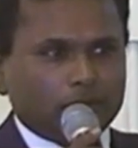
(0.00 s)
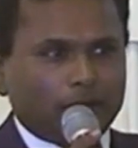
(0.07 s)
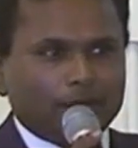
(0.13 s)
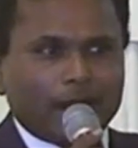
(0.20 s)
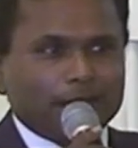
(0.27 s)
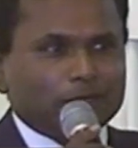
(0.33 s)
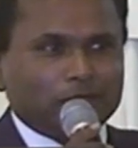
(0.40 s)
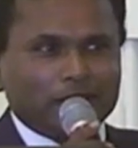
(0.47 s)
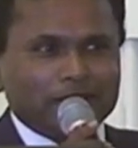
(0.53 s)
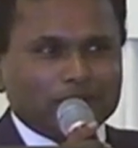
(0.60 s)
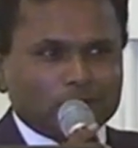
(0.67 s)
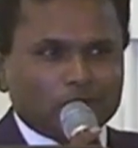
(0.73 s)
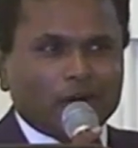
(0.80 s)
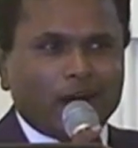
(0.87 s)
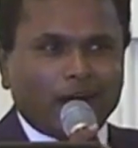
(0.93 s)
I'm not saying
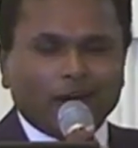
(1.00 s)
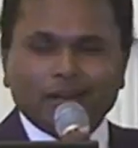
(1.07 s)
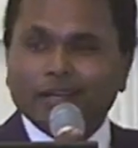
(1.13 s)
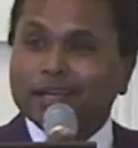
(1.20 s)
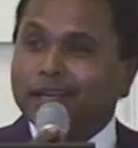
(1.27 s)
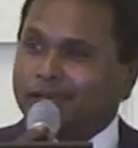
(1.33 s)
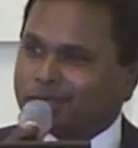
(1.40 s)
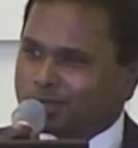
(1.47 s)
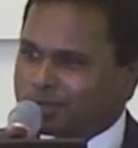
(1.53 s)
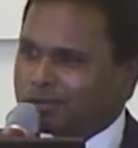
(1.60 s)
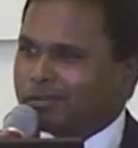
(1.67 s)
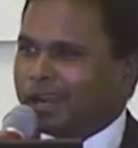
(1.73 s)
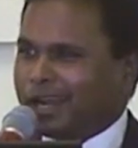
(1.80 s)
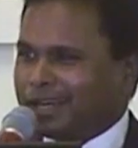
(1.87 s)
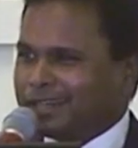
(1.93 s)
it's wrong. It's
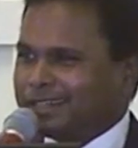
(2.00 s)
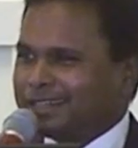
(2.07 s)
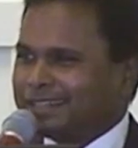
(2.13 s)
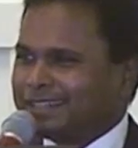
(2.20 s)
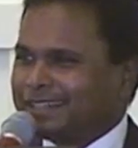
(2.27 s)
great.